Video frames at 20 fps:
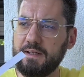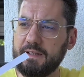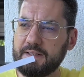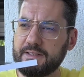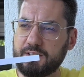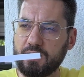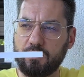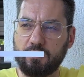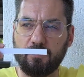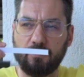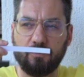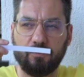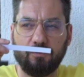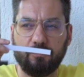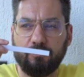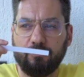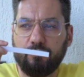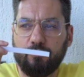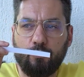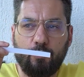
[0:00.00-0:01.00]
So
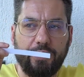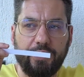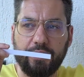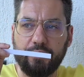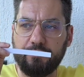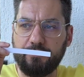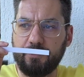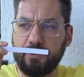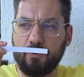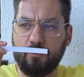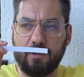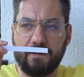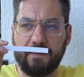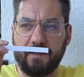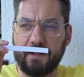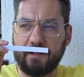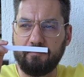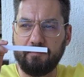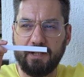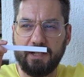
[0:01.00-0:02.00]
we don't know what
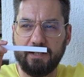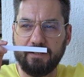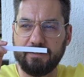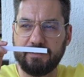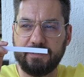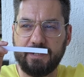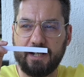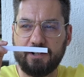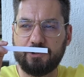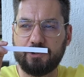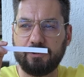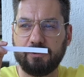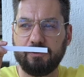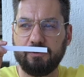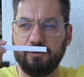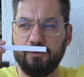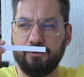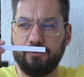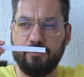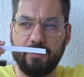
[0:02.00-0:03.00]
that means, natural
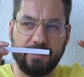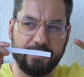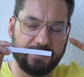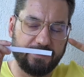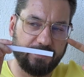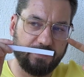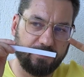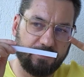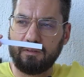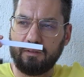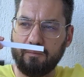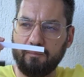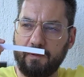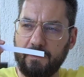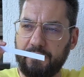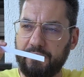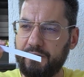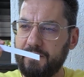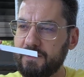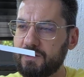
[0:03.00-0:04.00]
oud resin.
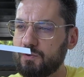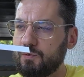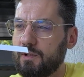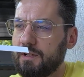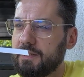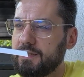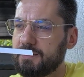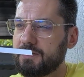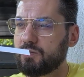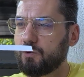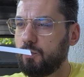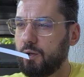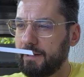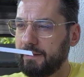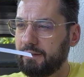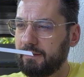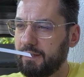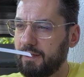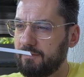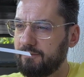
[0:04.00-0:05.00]
But this one is
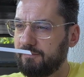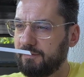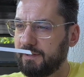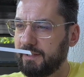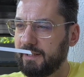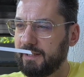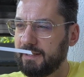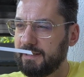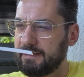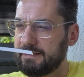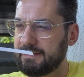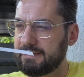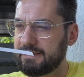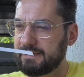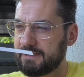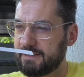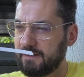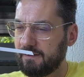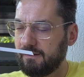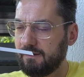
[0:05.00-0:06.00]
quite lovely. It's
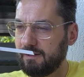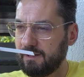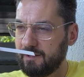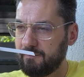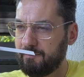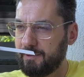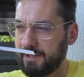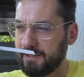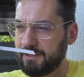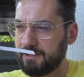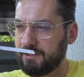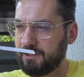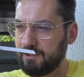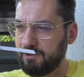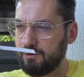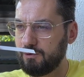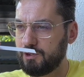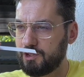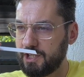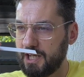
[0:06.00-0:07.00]
still a bit
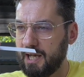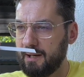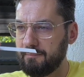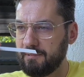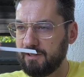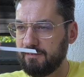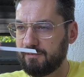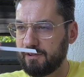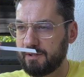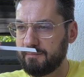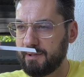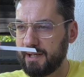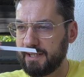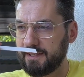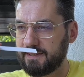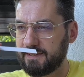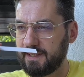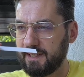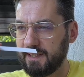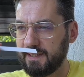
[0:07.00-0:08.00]
too jammy for my
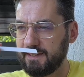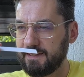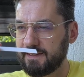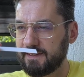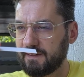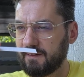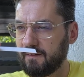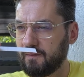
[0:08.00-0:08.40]
taste.